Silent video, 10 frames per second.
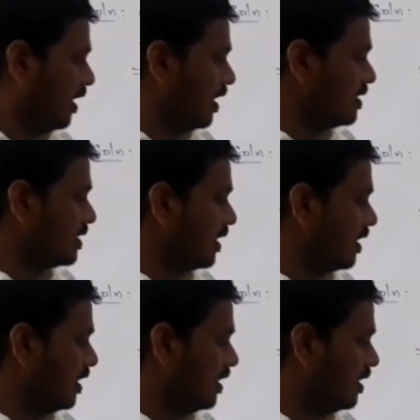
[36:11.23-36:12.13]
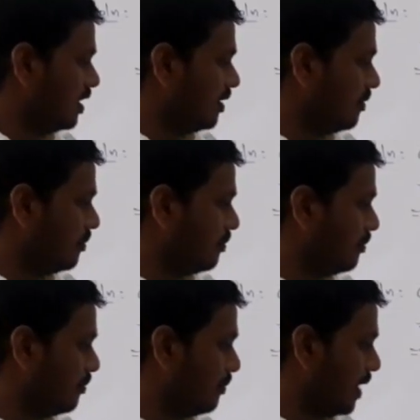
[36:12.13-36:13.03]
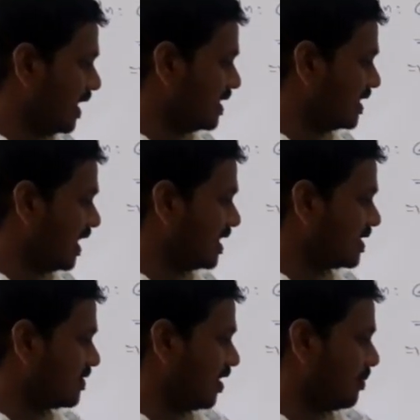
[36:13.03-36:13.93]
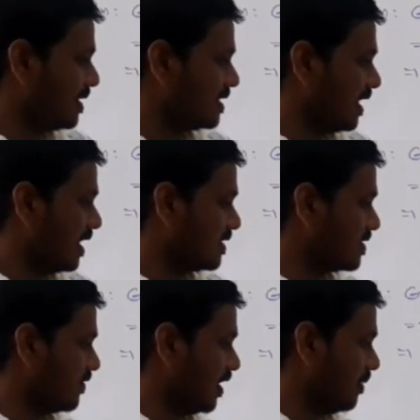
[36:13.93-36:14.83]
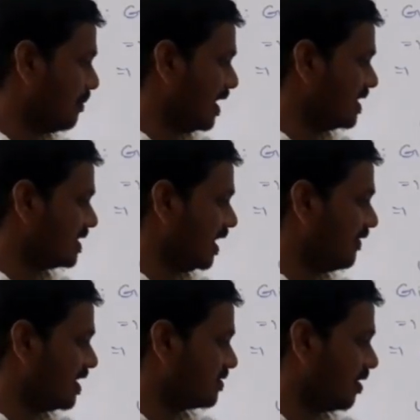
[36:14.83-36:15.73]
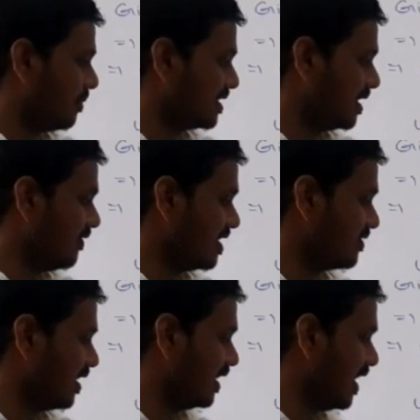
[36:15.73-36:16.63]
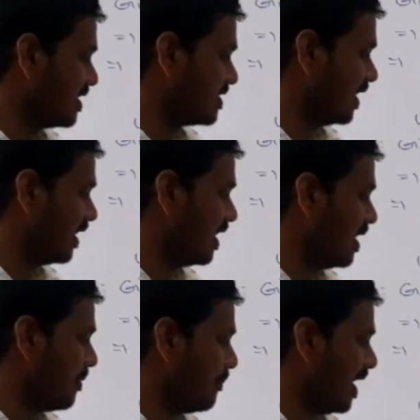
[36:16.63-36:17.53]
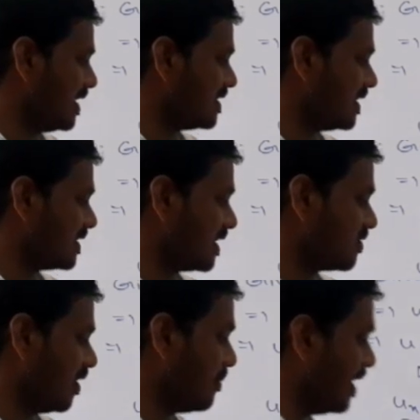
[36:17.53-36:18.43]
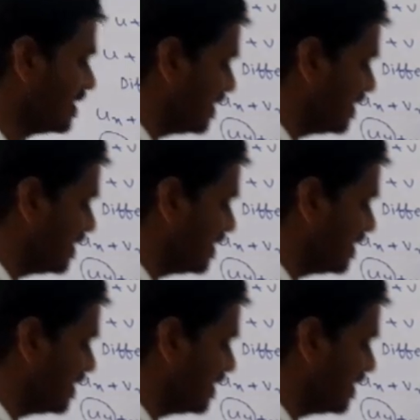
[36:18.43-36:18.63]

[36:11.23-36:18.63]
Listen, minus 3x square plus 3x square minus 3y square plus 3y square get cancelled, minus 6xy minus